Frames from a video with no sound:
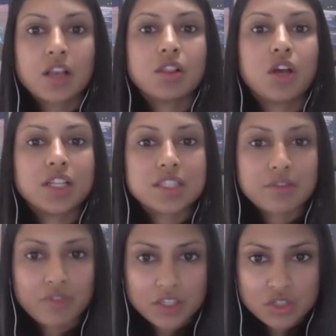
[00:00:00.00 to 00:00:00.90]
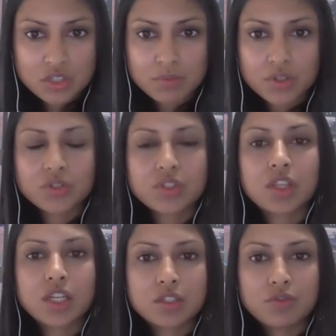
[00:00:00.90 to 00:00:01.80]
lots of vegetables,
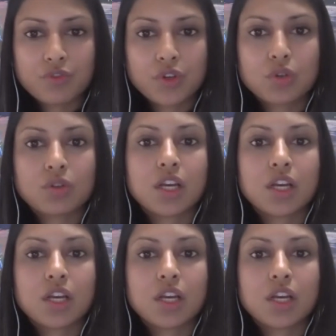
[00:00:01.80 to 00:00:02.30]
lots of fruit,